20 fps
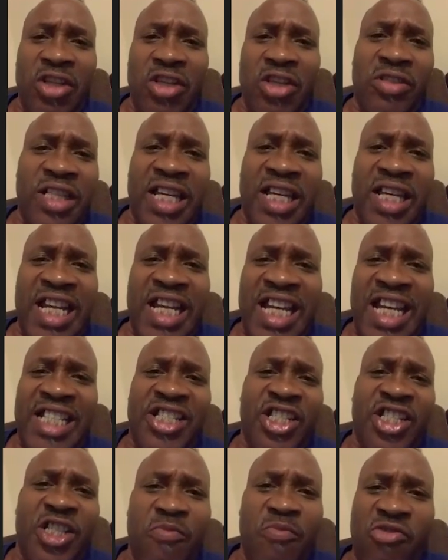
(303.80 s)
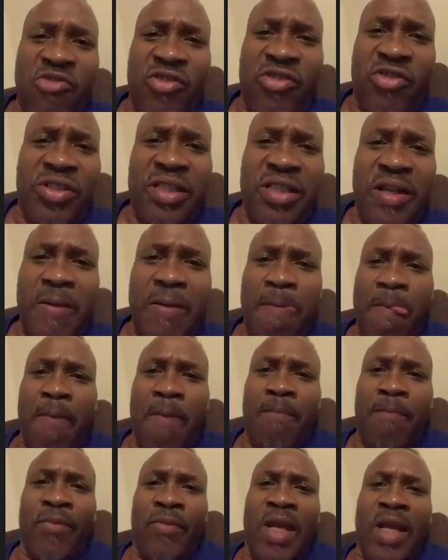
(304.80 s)
it as a sport,
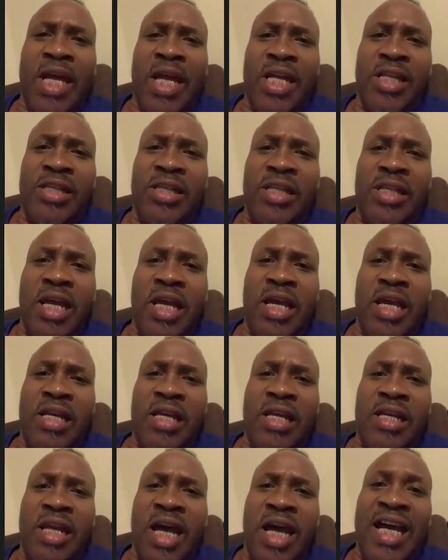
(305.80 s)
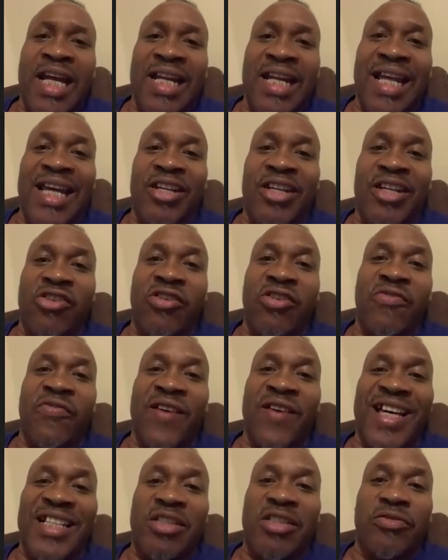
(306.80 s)
and I got a lot of good
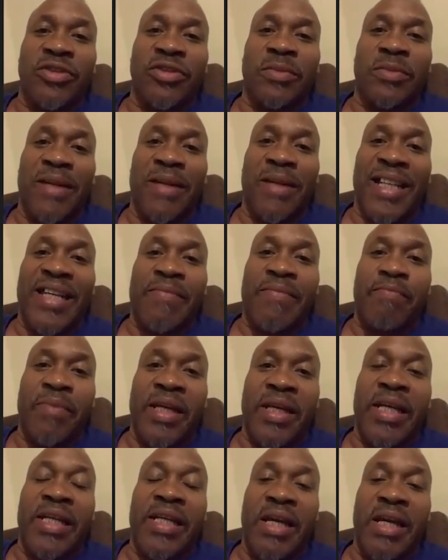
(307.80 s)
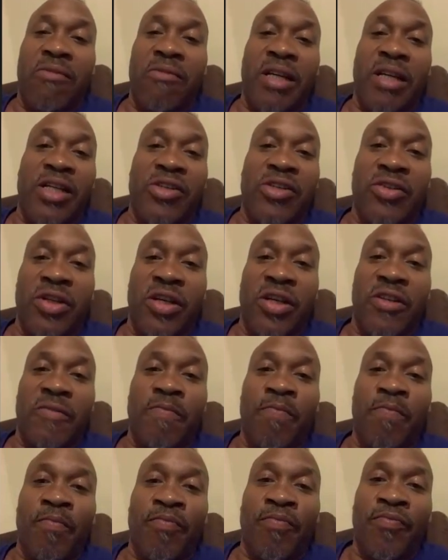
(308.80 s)
followers by being that way.
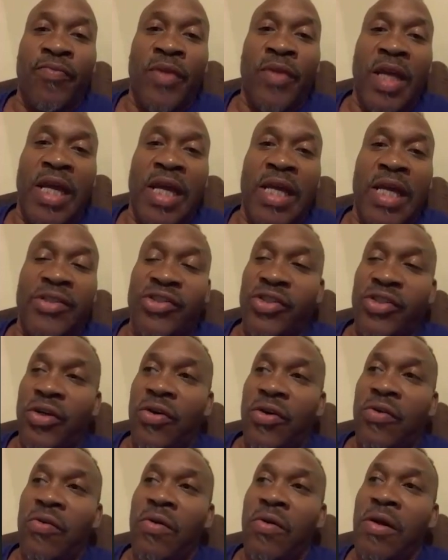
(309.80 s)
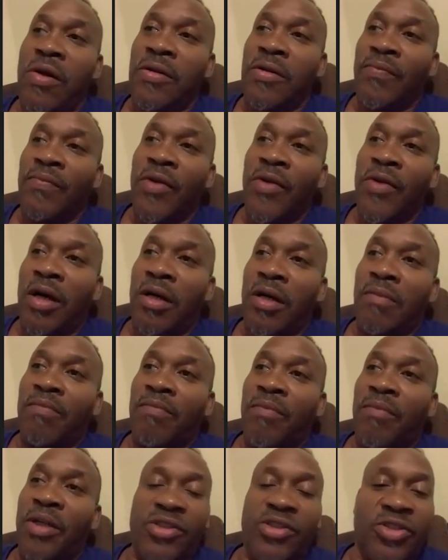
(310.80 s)
And so
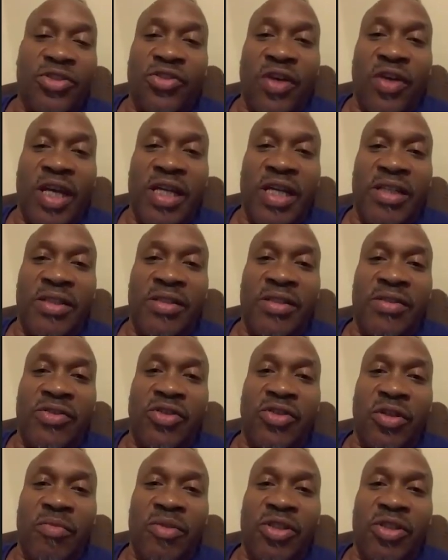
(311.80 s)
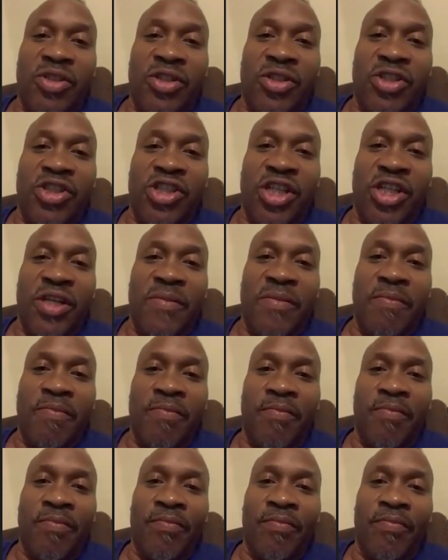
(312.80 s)
Buster Drayton took me to the gym,